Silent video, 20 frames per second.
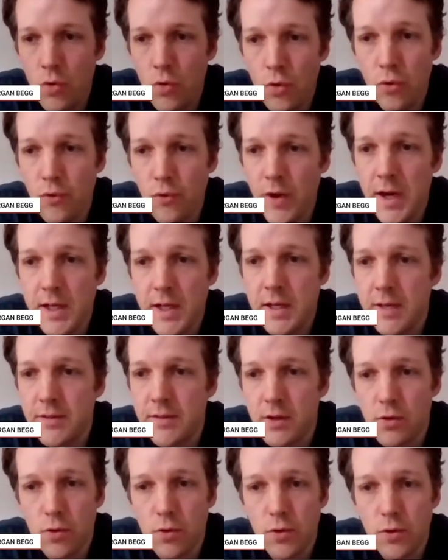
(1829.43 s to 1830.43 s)
already in
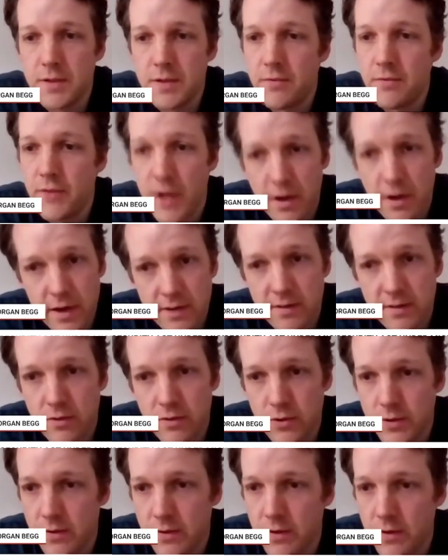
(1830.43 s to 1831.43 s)
the courts at various
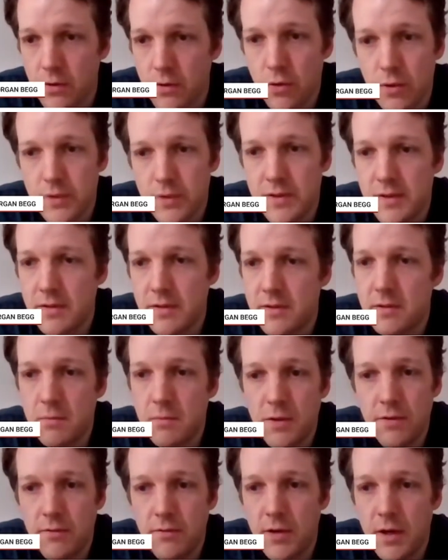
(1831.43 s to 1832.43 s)
levels of the court
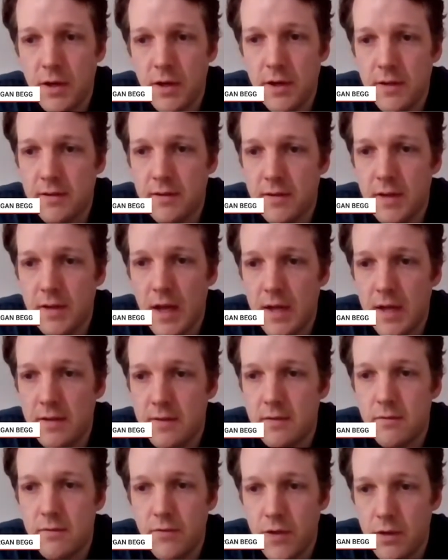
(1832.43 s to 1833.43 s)
system, at various
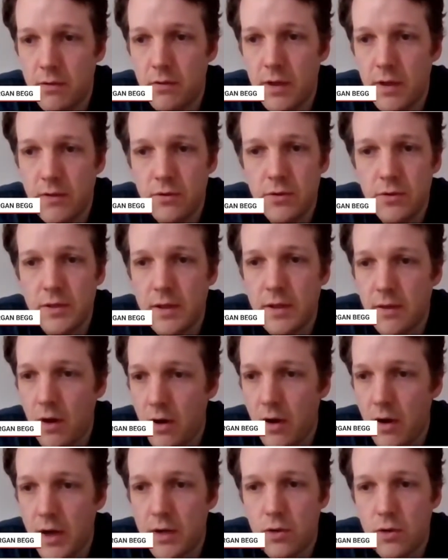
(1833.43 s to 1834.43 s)
states and federal levels in
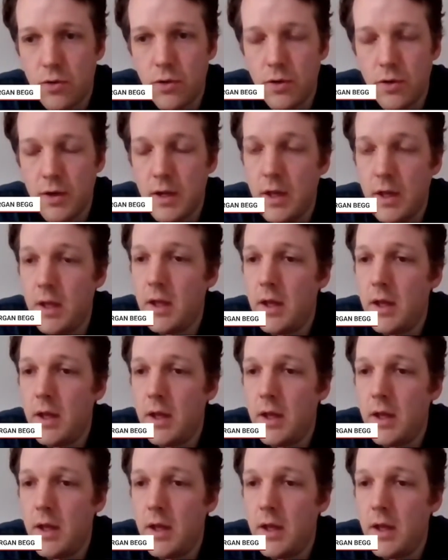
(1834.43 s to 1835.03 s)
the High Court,